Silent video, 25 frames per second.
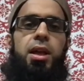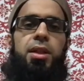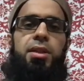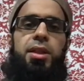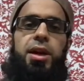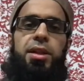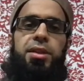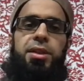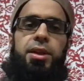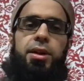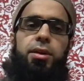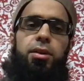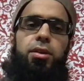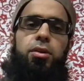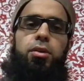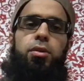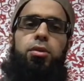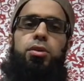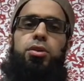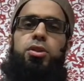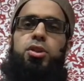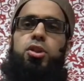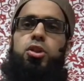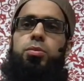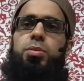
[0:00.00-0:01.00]
That they're
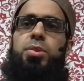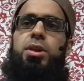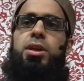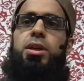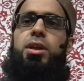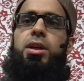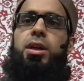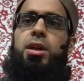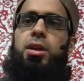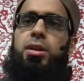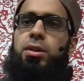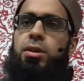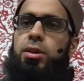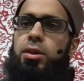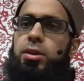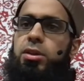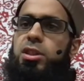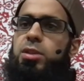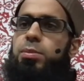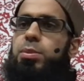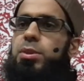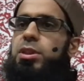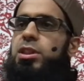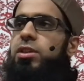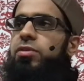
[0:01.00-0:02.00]
going to be in their
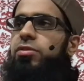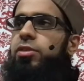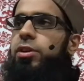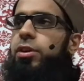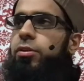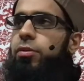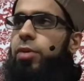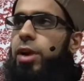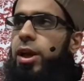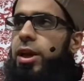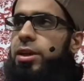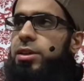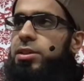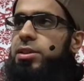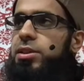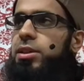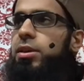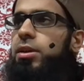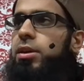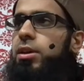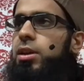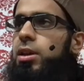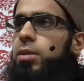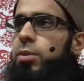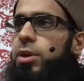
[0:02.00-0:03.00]
specific ranks,
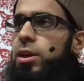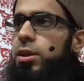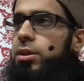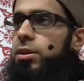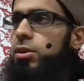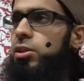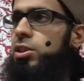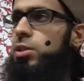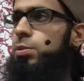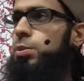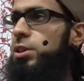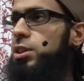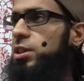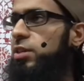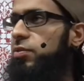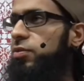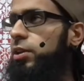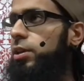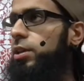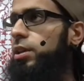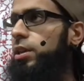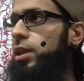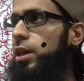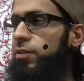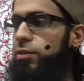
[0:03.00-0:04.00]
they're going to be in their
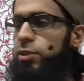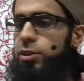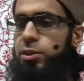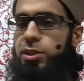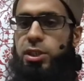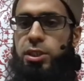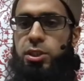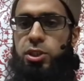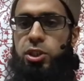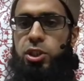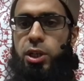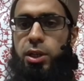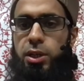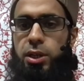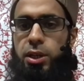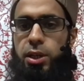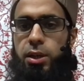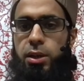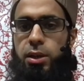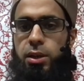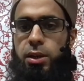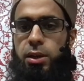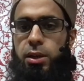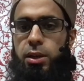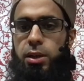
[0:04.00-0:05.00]
specific levels in
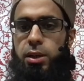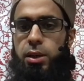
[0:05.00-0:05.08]
Jannah.